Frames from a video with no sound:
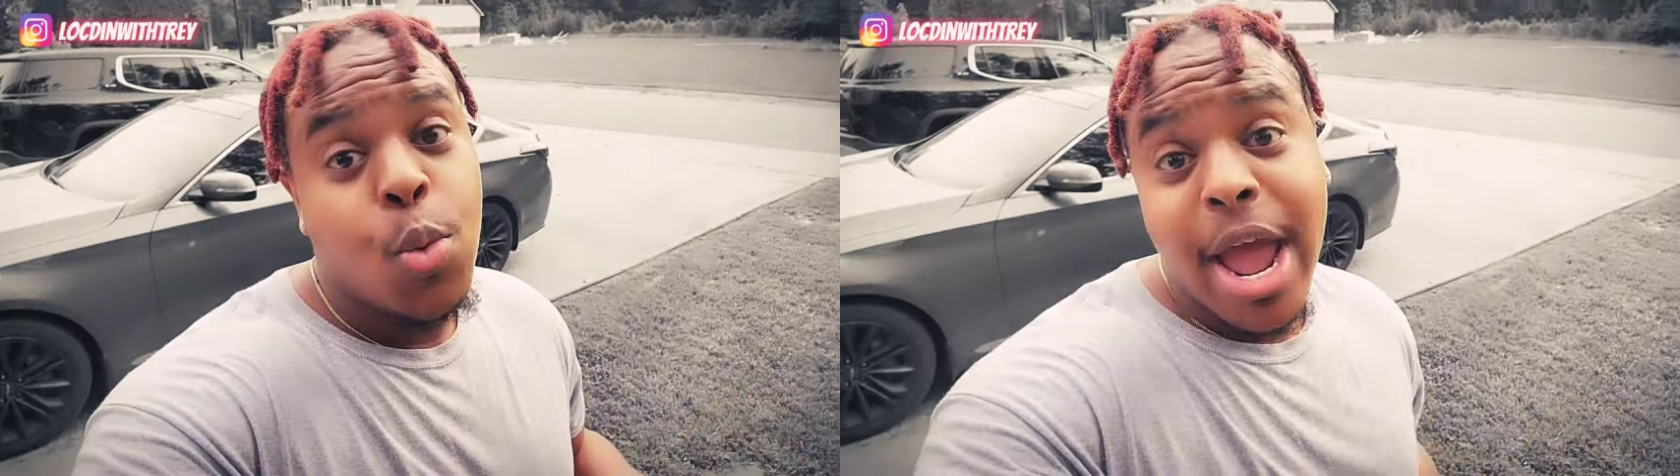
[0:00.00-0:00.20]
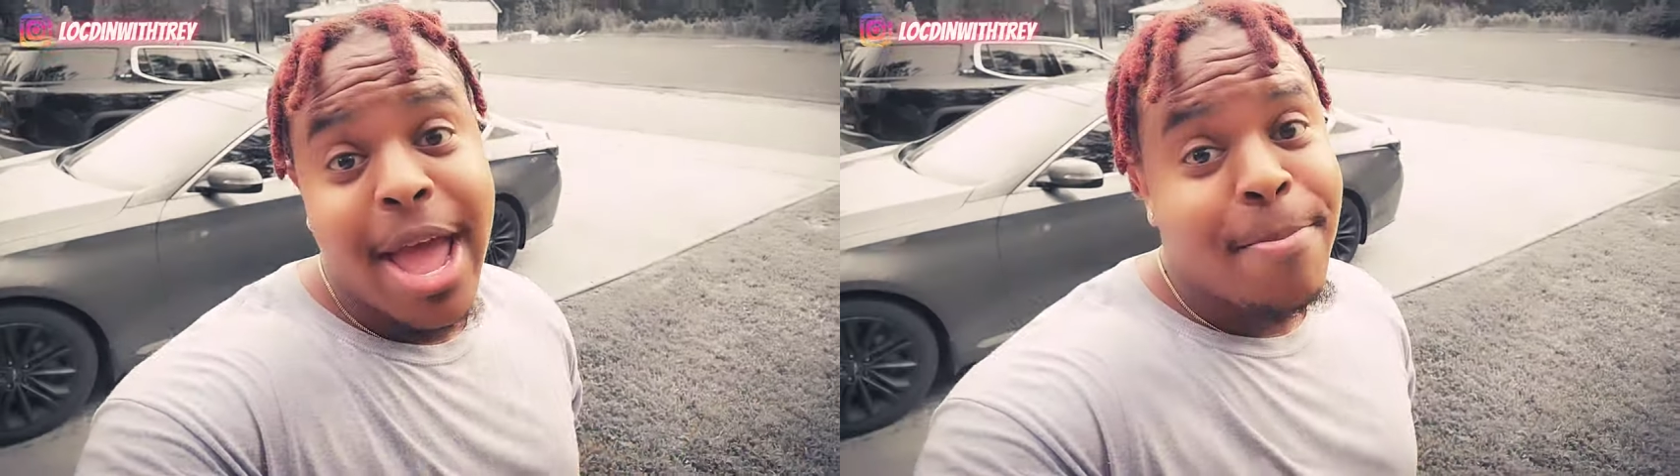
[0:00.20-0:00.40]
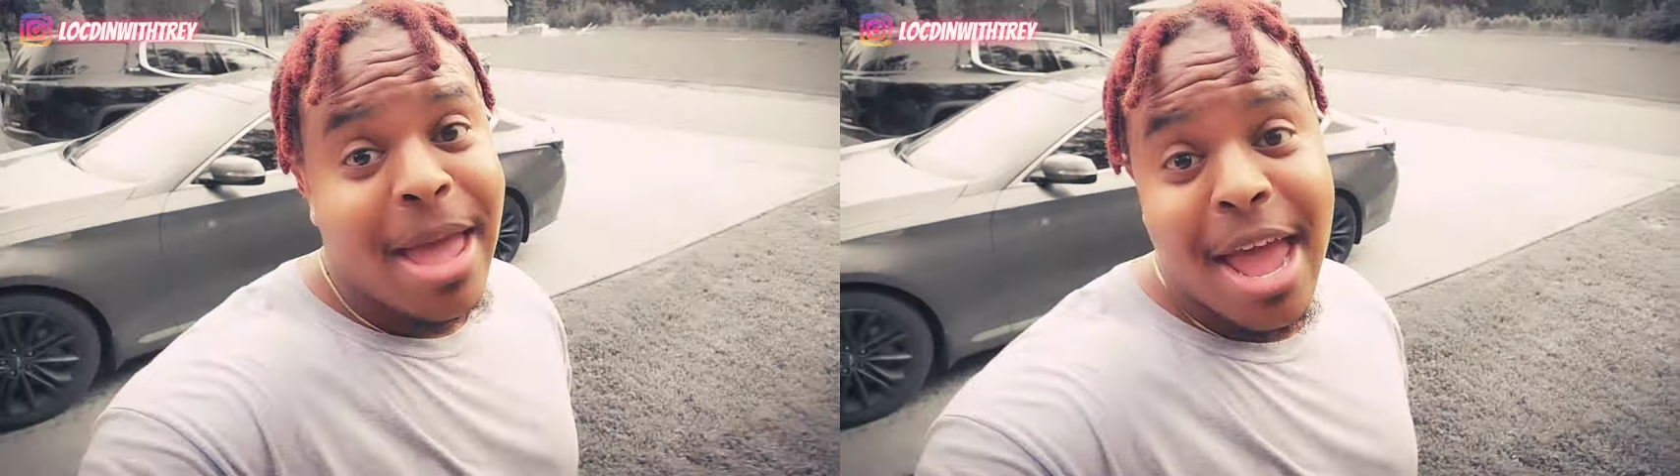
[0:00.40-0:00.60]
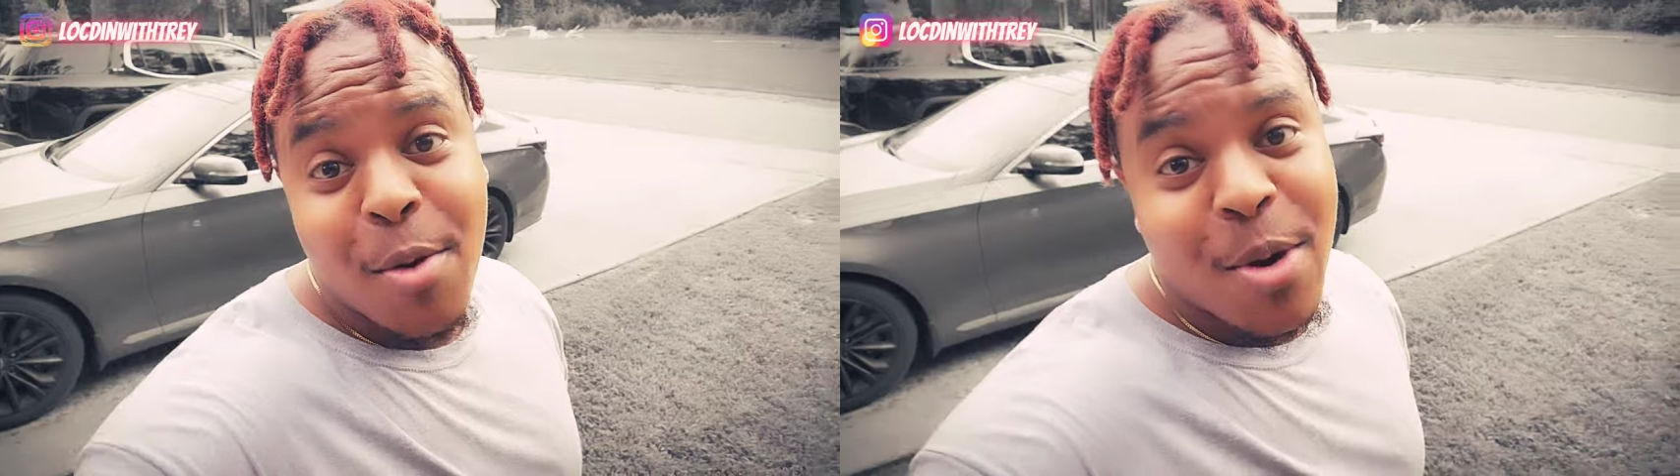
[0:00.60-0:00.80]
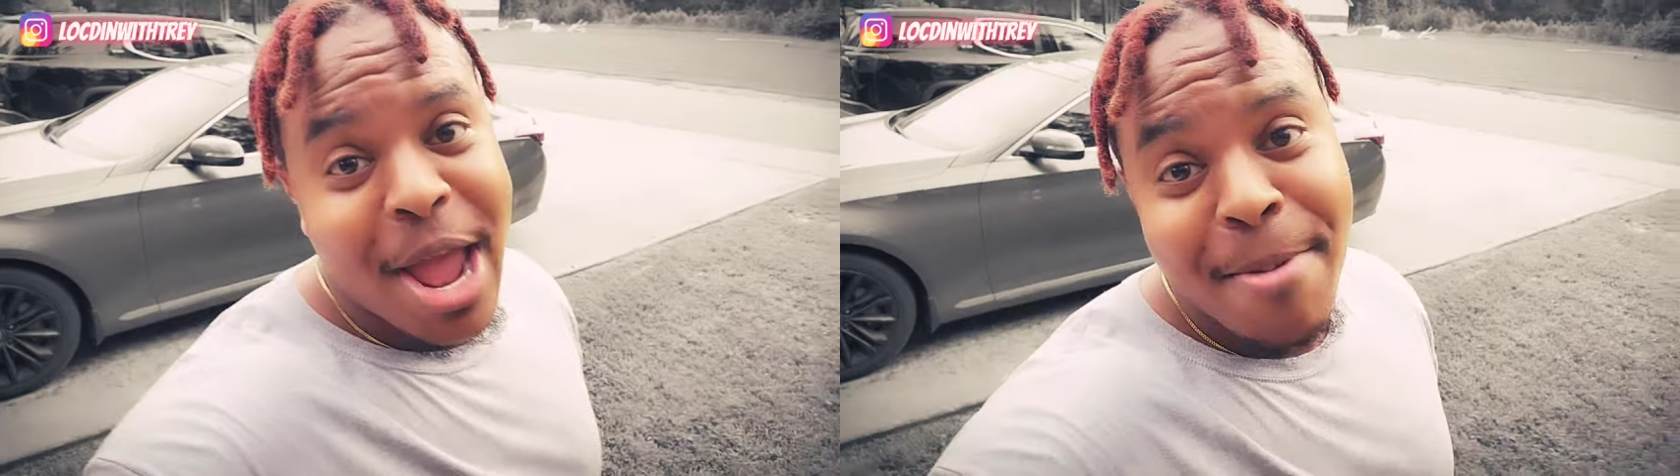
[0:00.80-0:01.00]
Red
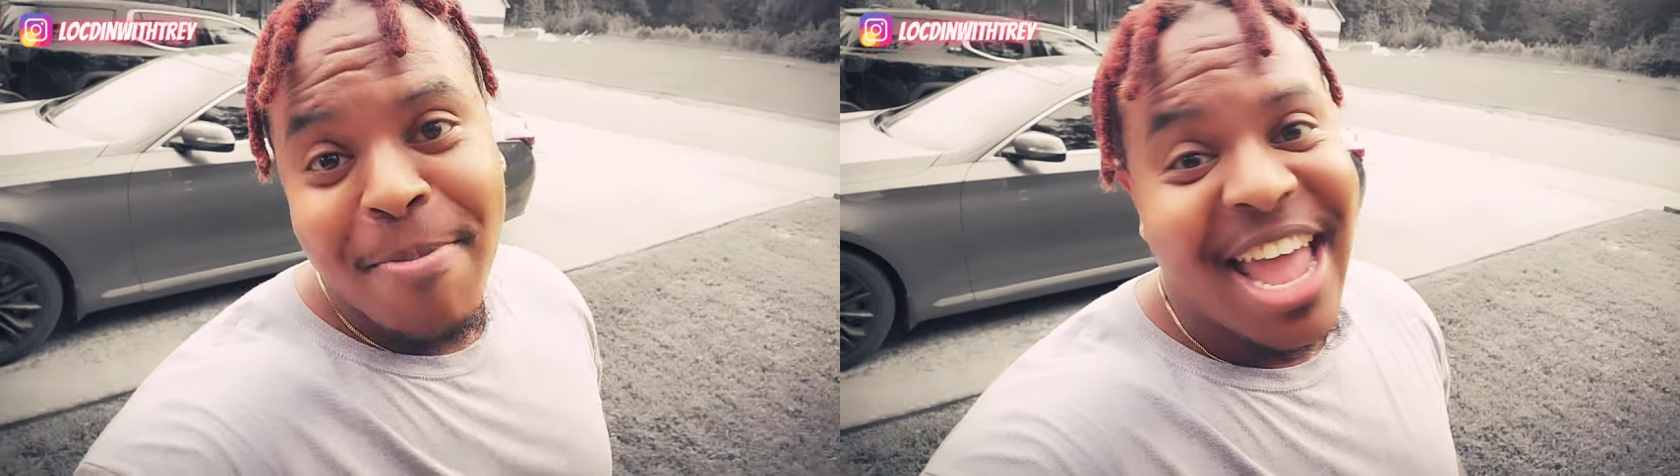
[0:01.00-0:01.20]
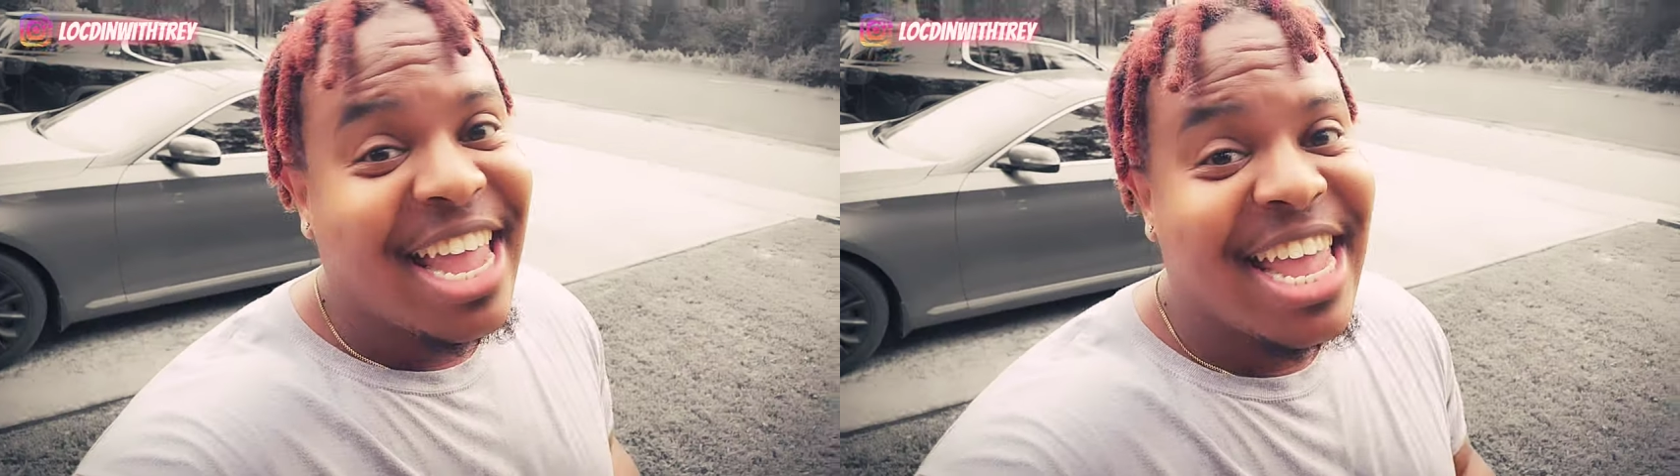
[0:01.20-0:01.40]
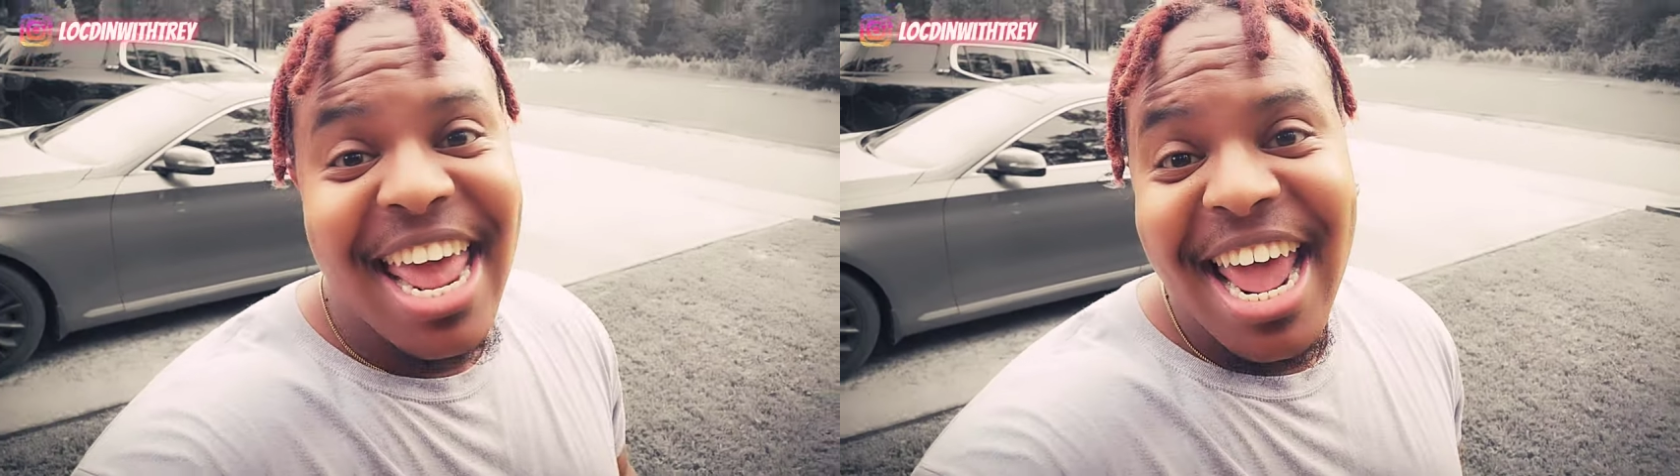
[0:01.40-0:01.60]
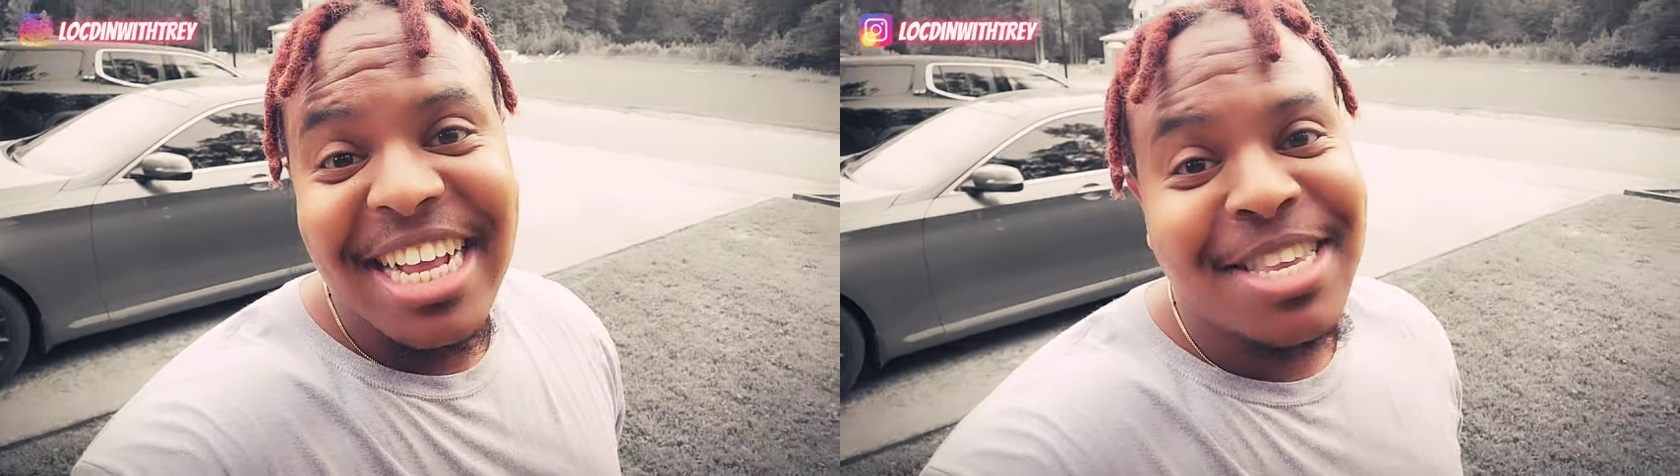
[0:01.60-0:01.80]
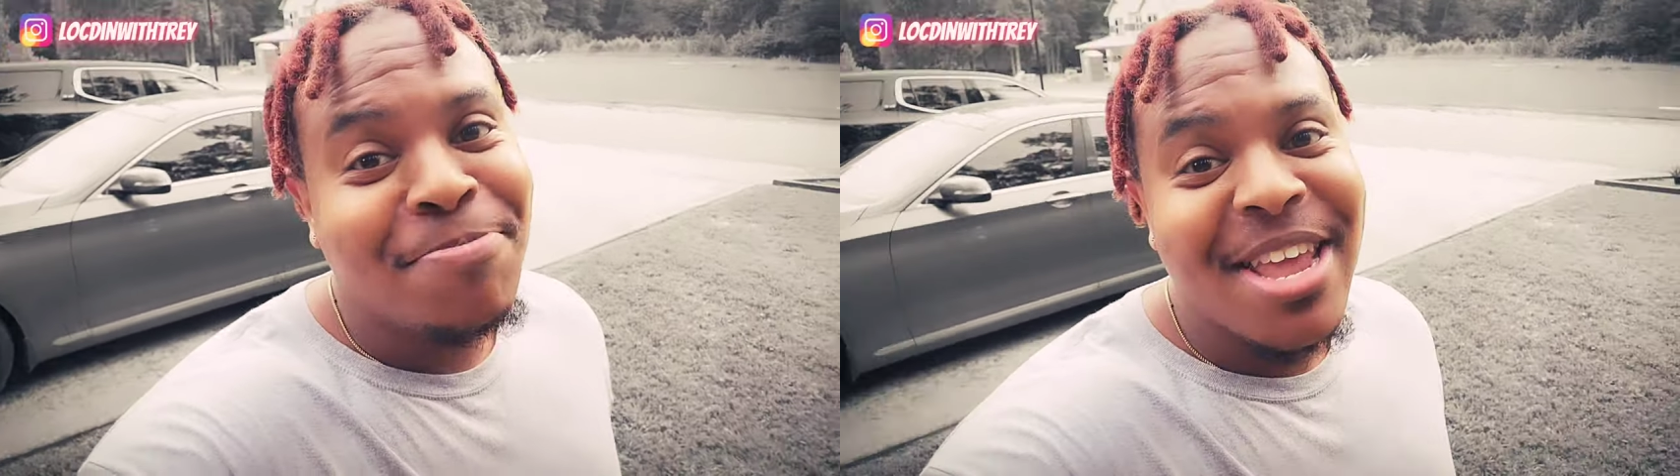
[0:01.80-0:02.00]
man,
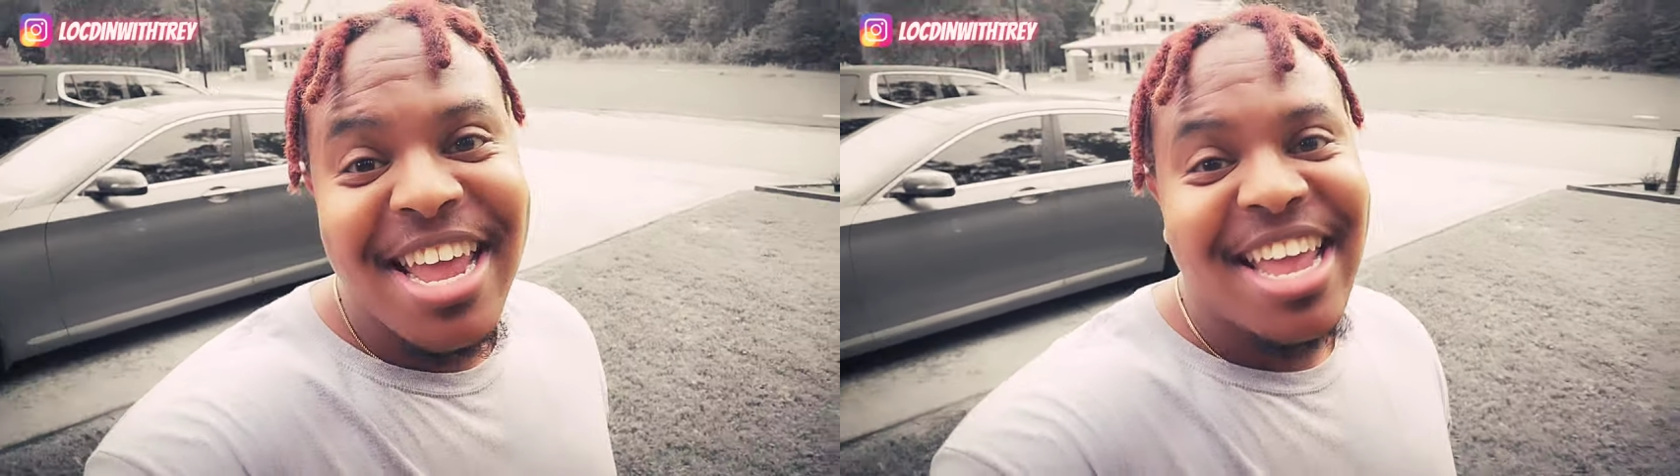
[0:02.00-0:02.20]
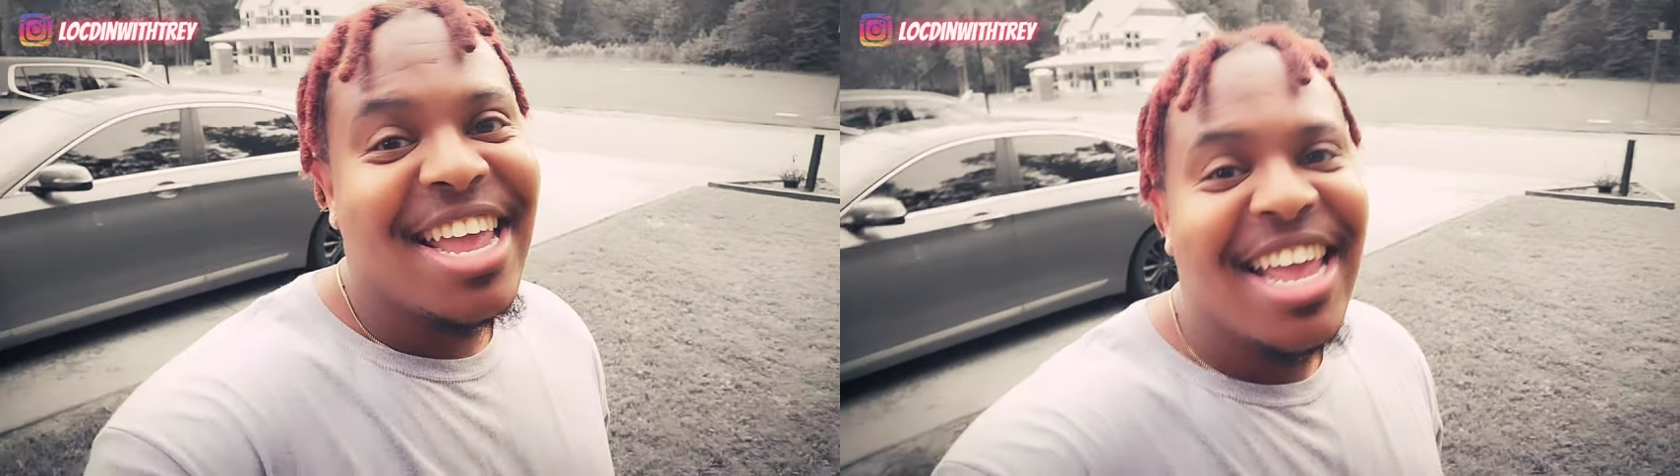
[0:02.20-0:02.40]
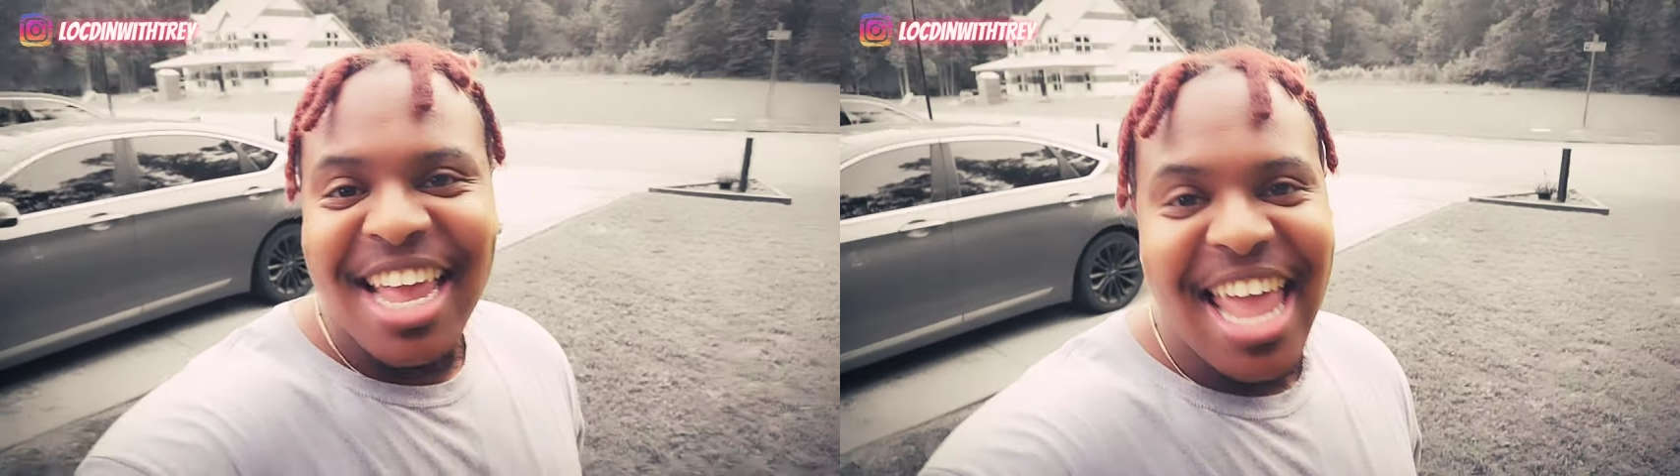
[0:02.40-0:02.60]
yeah, that's me.